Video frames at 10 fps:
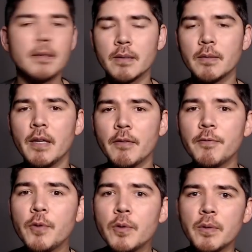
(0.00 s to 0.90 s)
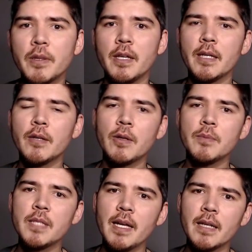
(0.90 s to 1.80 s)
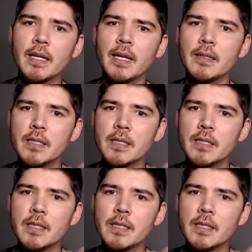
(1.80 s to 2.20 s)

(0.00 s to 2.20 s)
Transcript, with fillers: get food with it? You know what I'm saying? Can,